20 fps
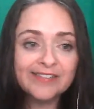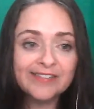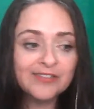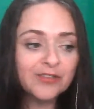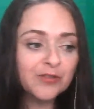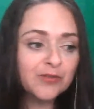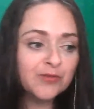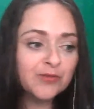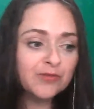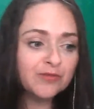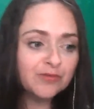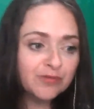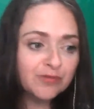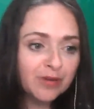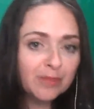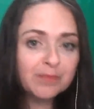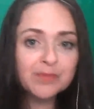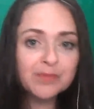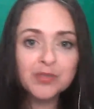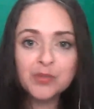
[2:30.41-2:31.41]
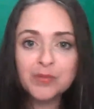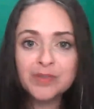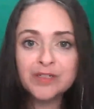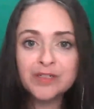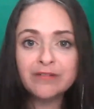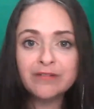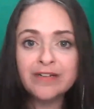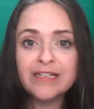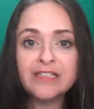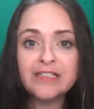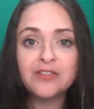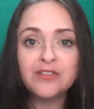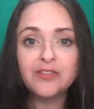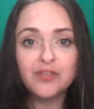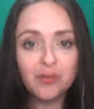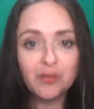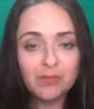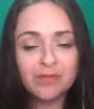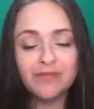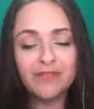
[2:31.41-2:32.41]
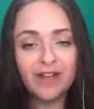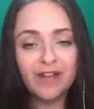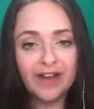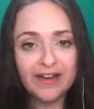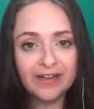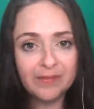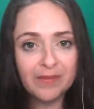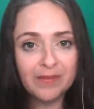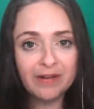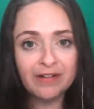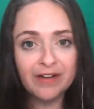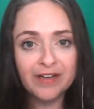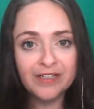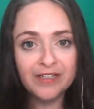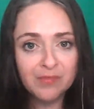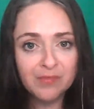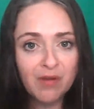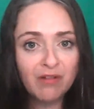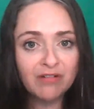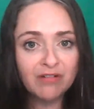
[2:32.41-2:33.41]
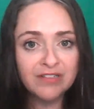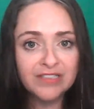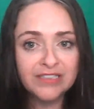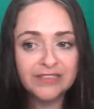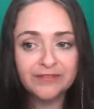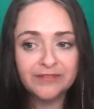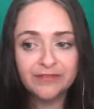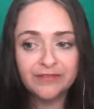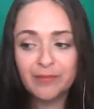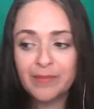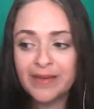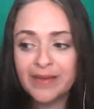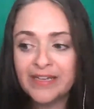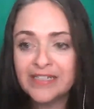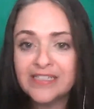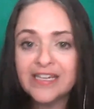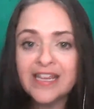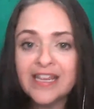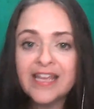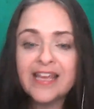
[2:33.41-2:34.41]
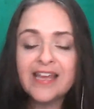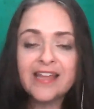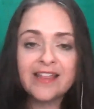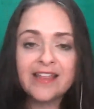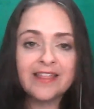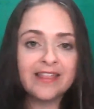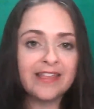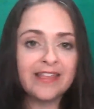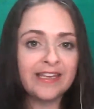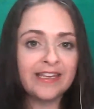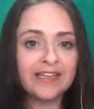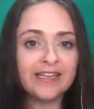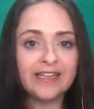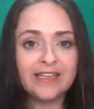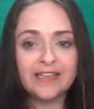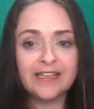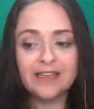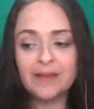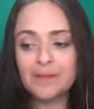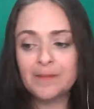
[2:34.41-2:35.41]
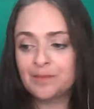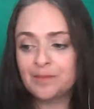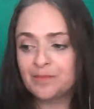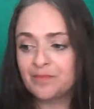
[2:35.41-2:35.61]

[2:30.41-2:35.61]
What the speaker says: So Trump, to a degree, zombified American democracy for a bit. It